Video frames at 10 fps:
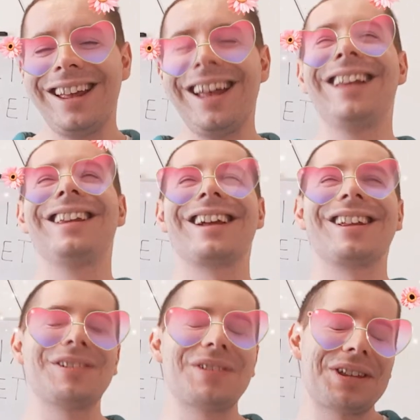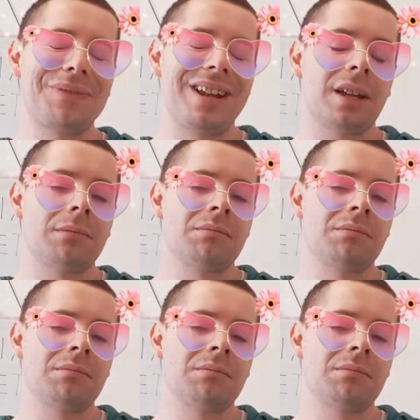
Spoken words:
And the guest looked at me like,